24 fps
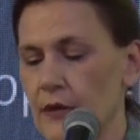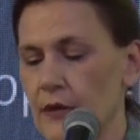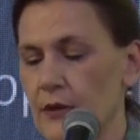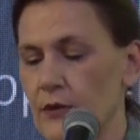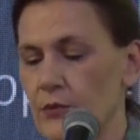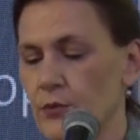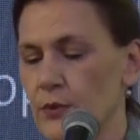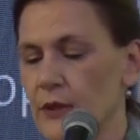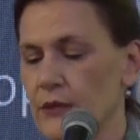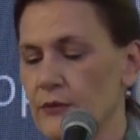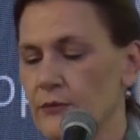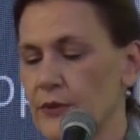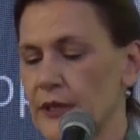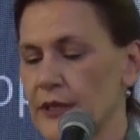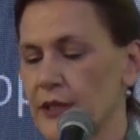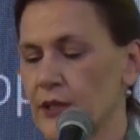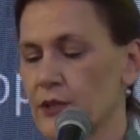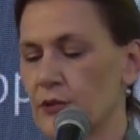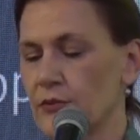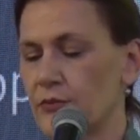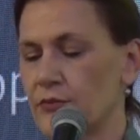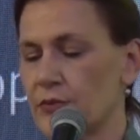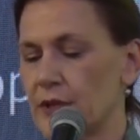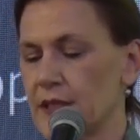We'll work
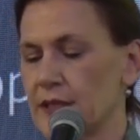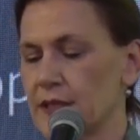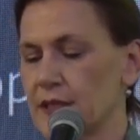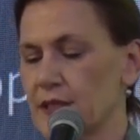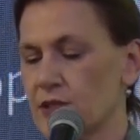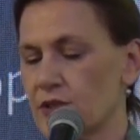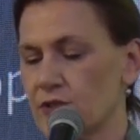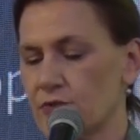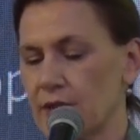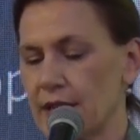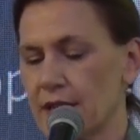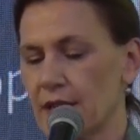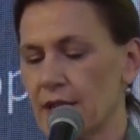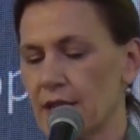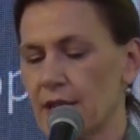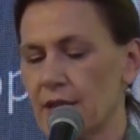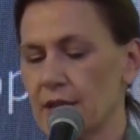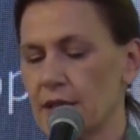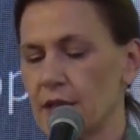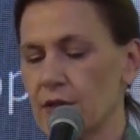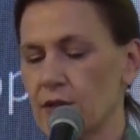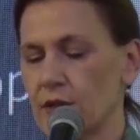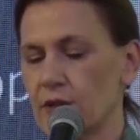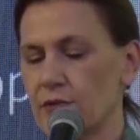on further
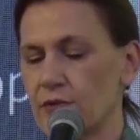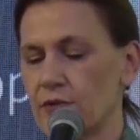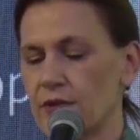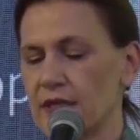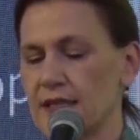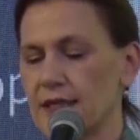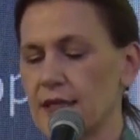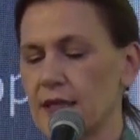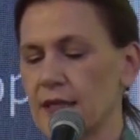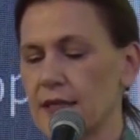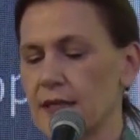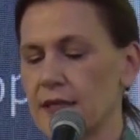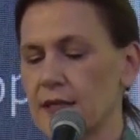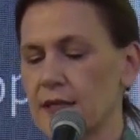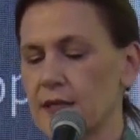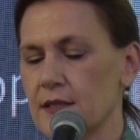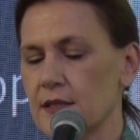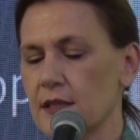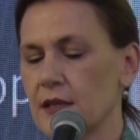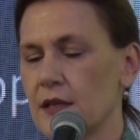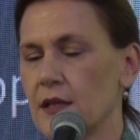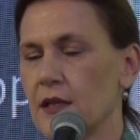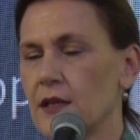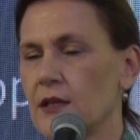strengthening of
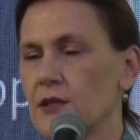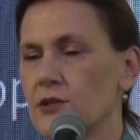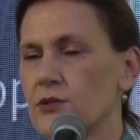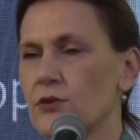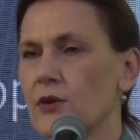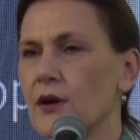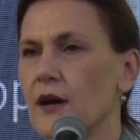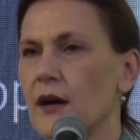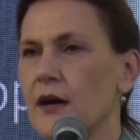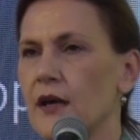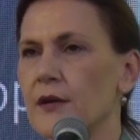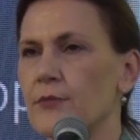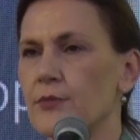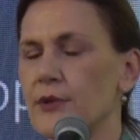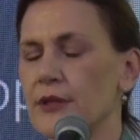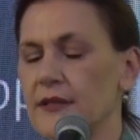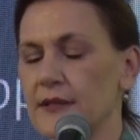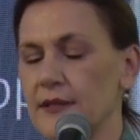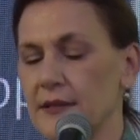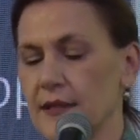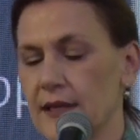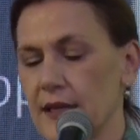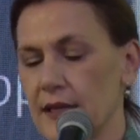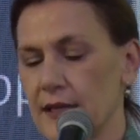resilience to hybrid
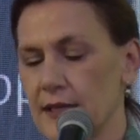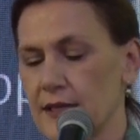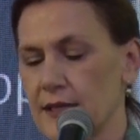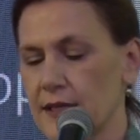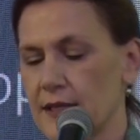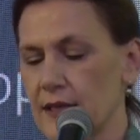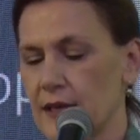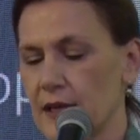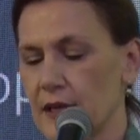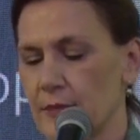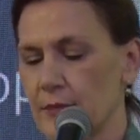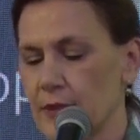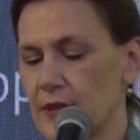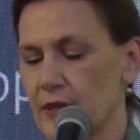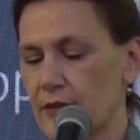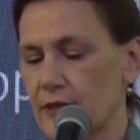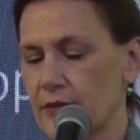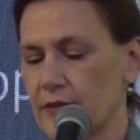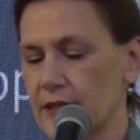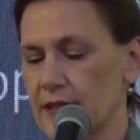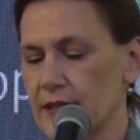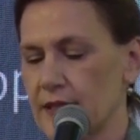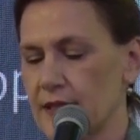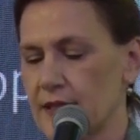and cyber
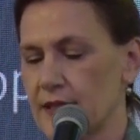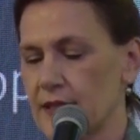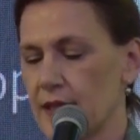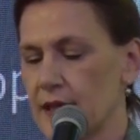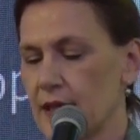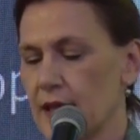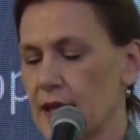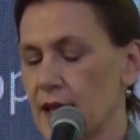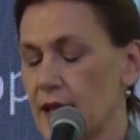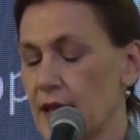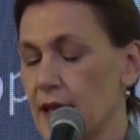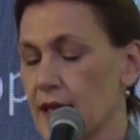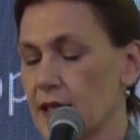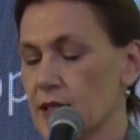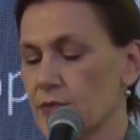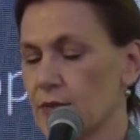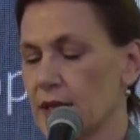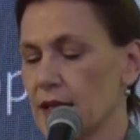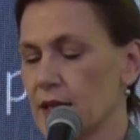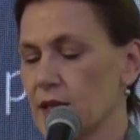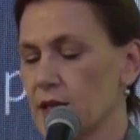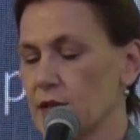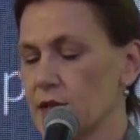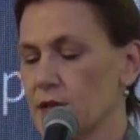threats, as
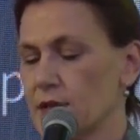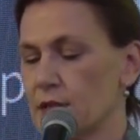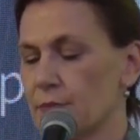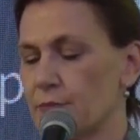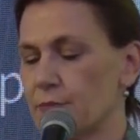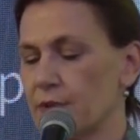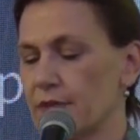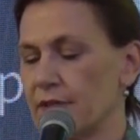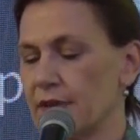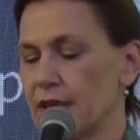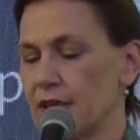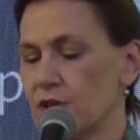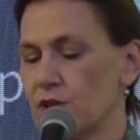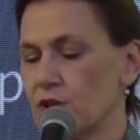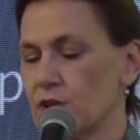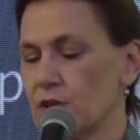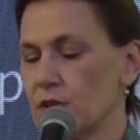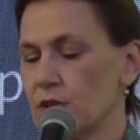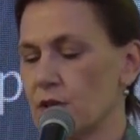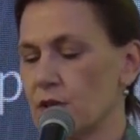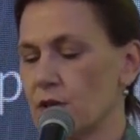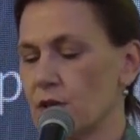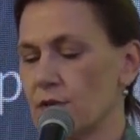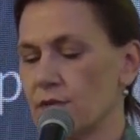well as on the
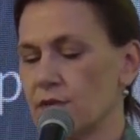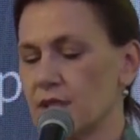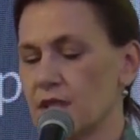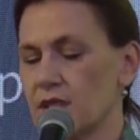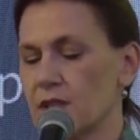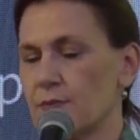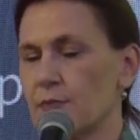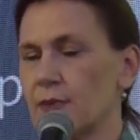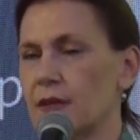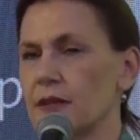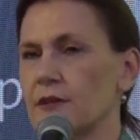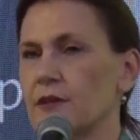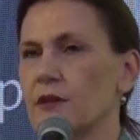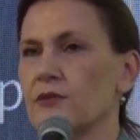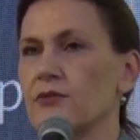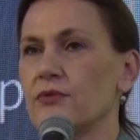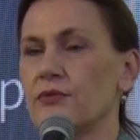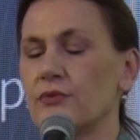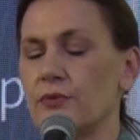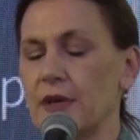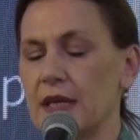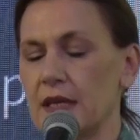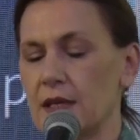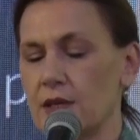prevention of the spread of
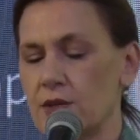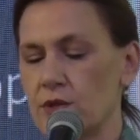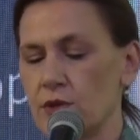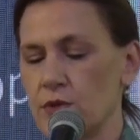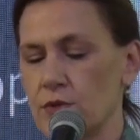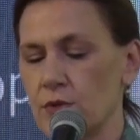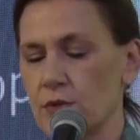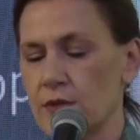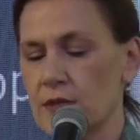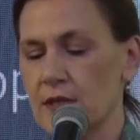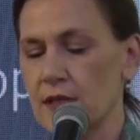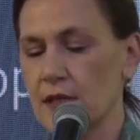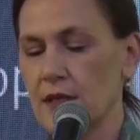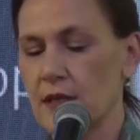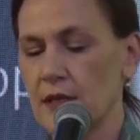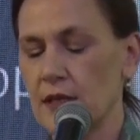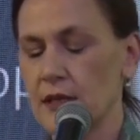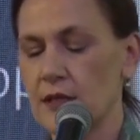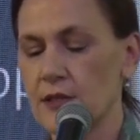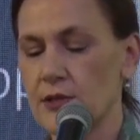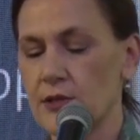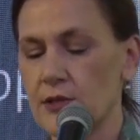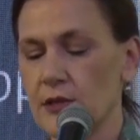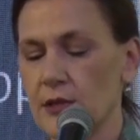fake news,
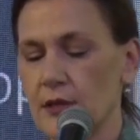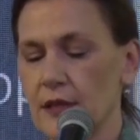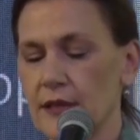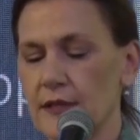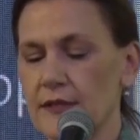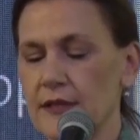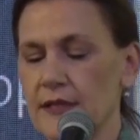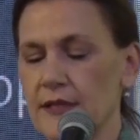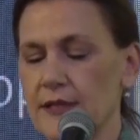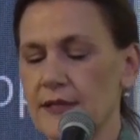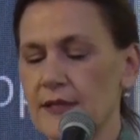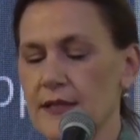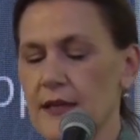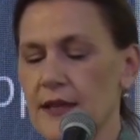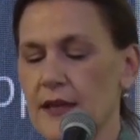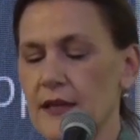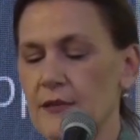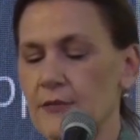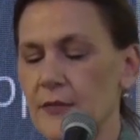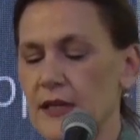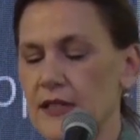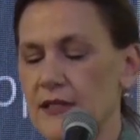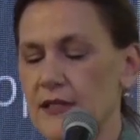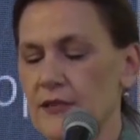intolerance, and
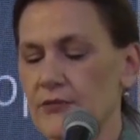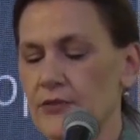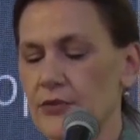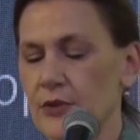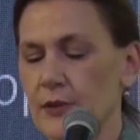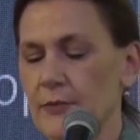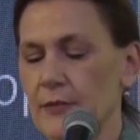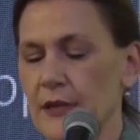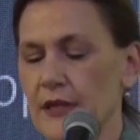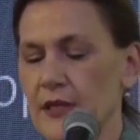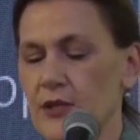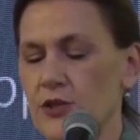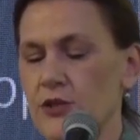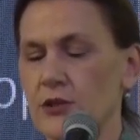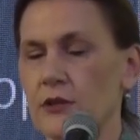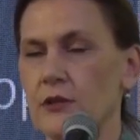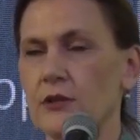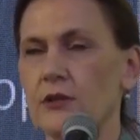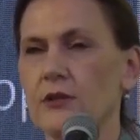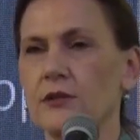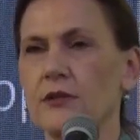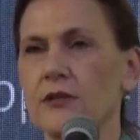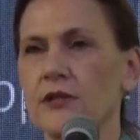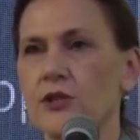misinformation
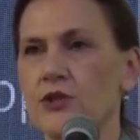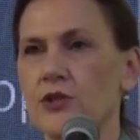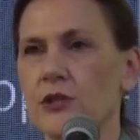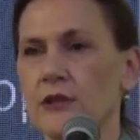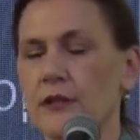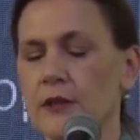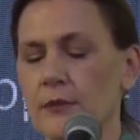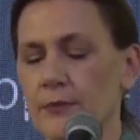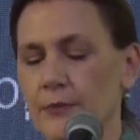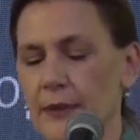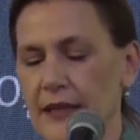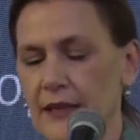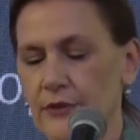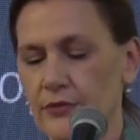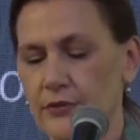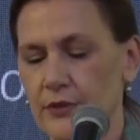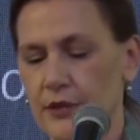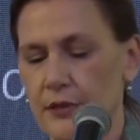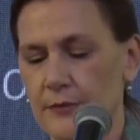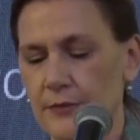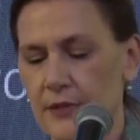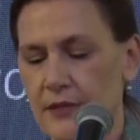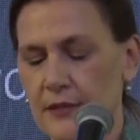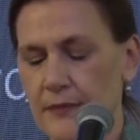on digital
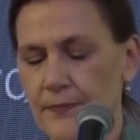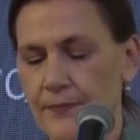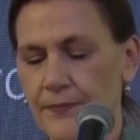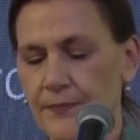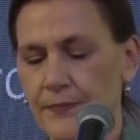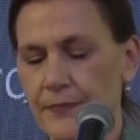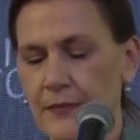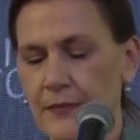platforms.